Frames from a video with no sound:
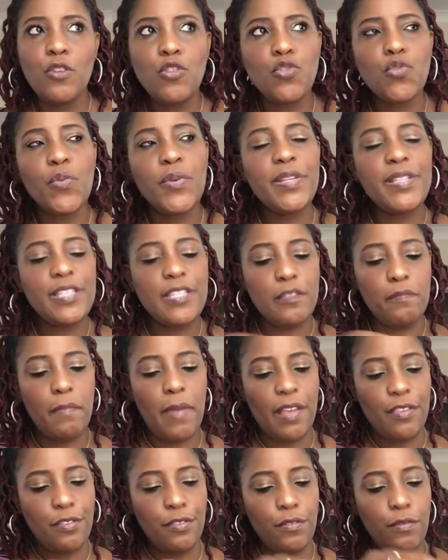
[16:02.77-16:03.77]
So in this
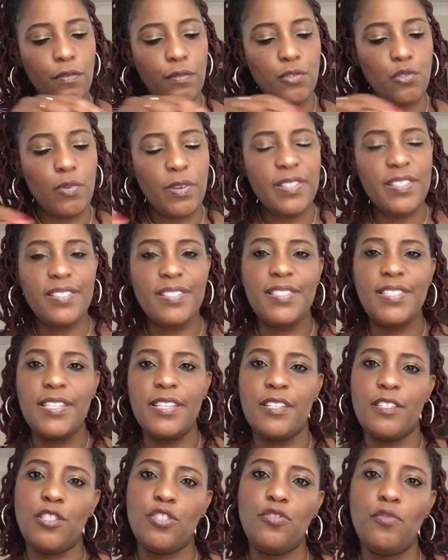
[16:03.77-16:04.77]
Matthew
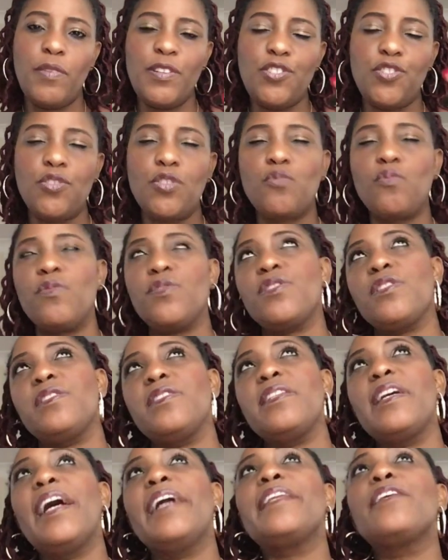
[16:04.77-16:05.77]
26, you know, when Jesus was in
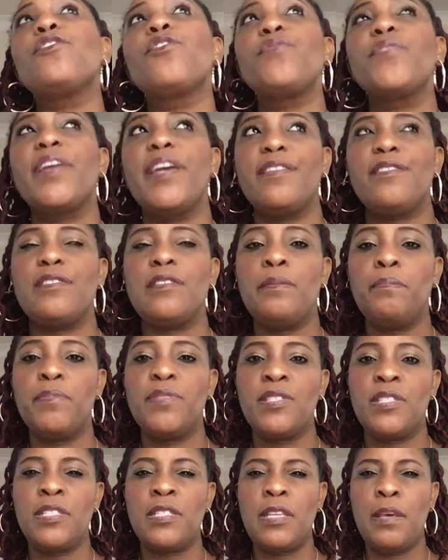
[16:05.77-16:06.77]
the Garden of
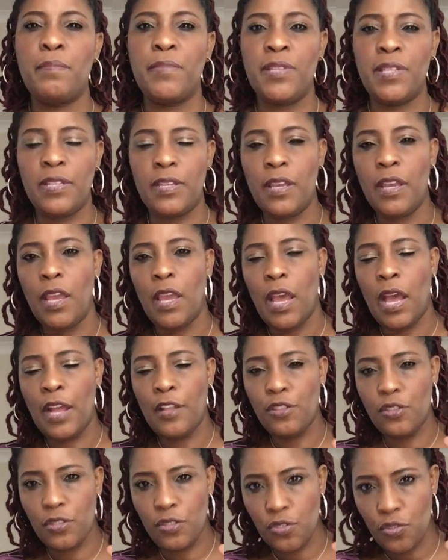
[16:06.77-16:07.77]
Gethsemane
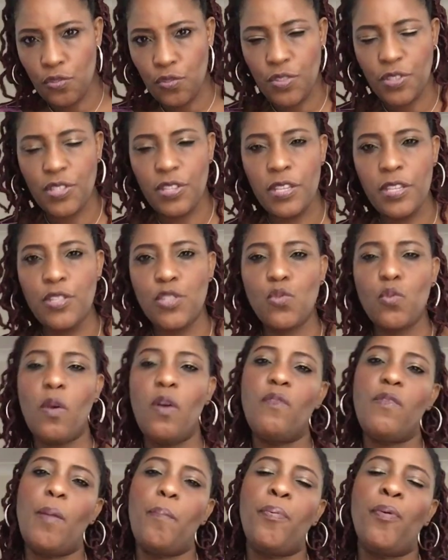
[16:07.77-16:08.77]
and, you know, this, his
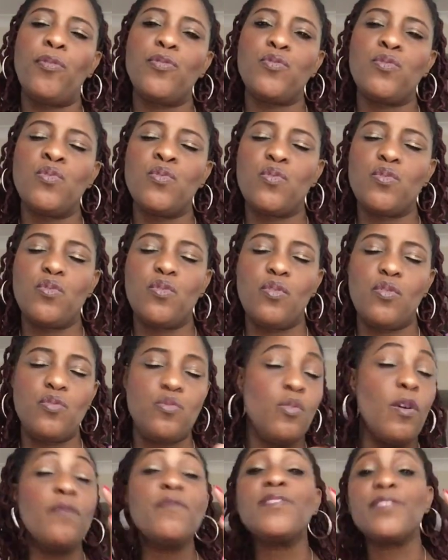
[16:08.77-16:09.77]
12 apostles,
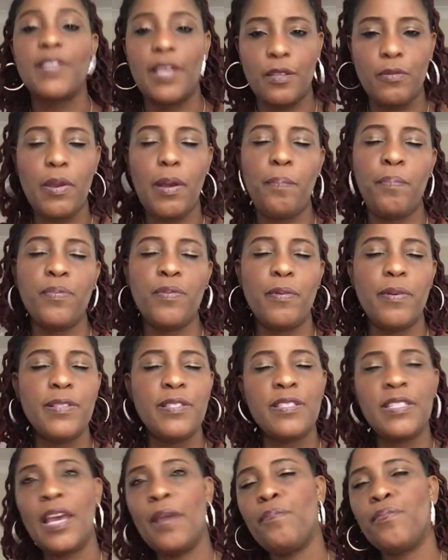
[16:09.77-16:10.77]
12 disciples, they were
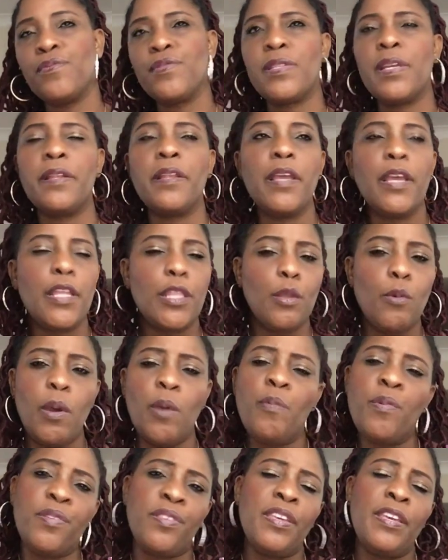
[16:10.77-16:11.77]
disciples then, they
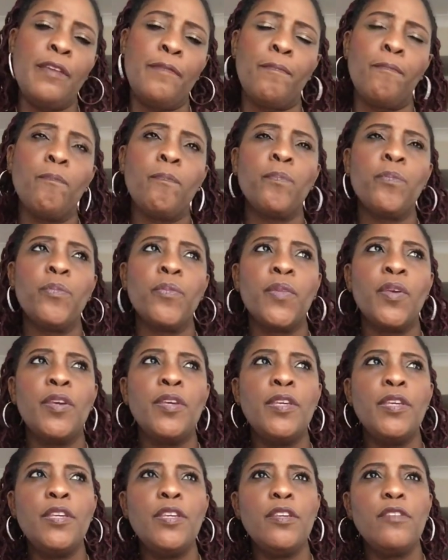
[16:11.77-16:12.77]
were with him.
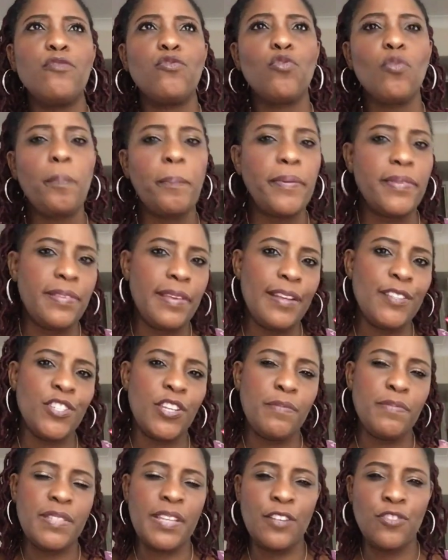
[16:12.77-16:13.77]
He took Peter,
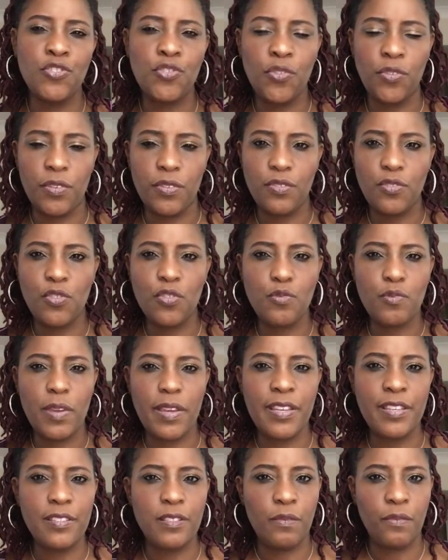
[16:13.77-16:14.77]
James, and John. Those were
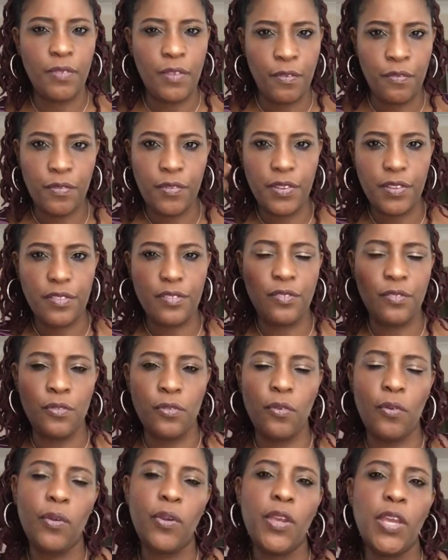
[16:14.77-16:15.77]
his favorites, you
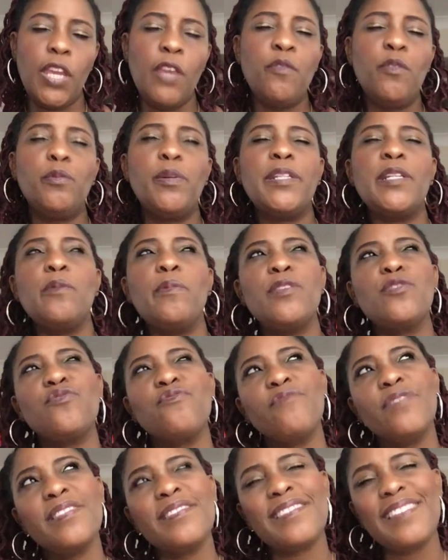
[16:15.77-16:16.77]
know. Even when he went
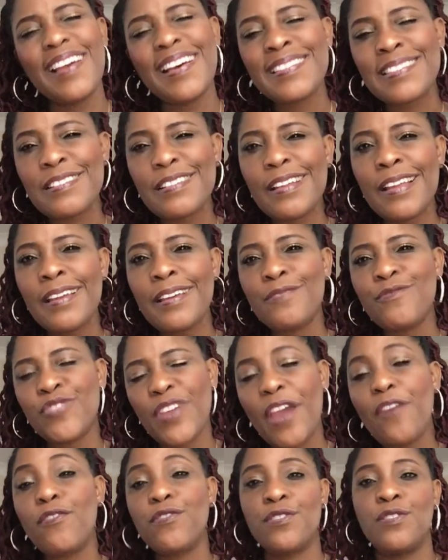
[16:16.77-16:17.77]
to raise Lazarus, uh, eh,
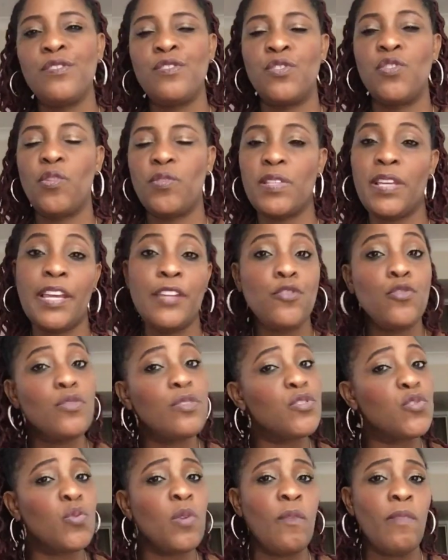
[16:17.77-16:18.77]
Jairus' daughter, he took
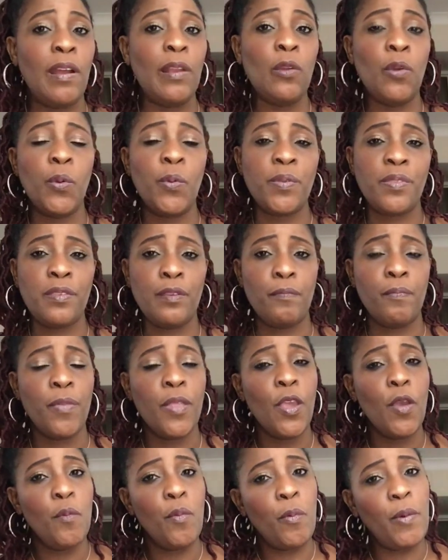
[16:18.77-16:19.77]
the 12 along with him.
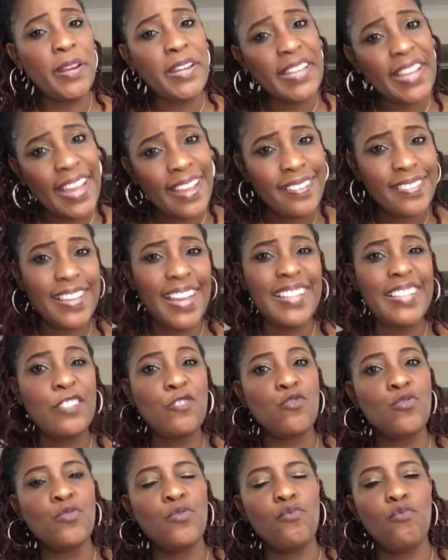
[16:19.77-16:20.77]
But when he entered
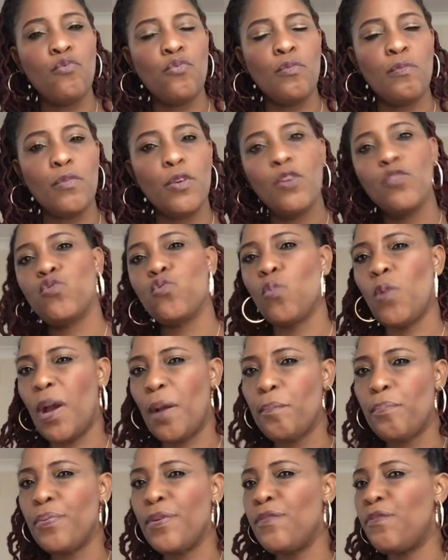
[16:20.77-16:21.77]
into the room to go
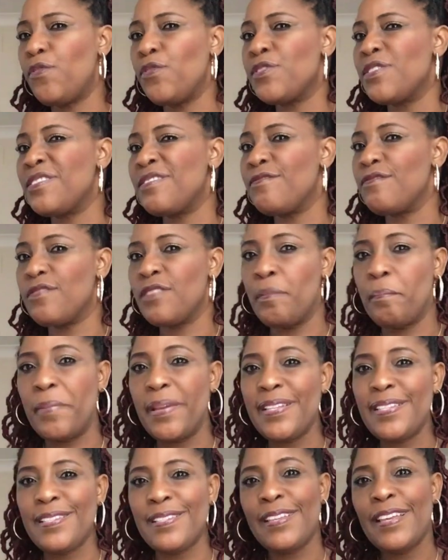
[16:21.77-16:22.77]
and pray for the, the
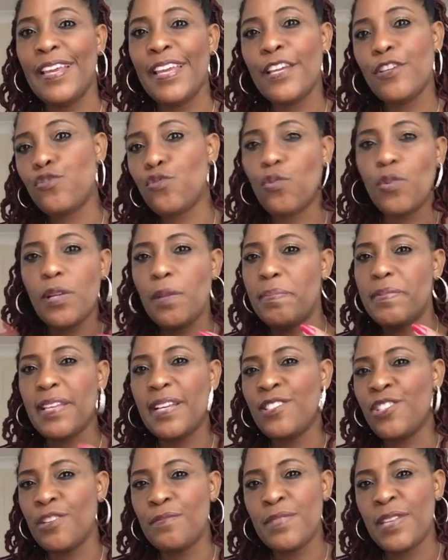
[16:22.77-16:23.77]
maiden, he took only Peter,
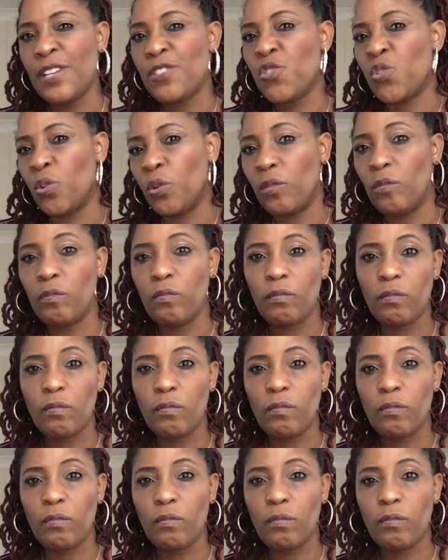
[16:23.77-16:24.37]
James, and John.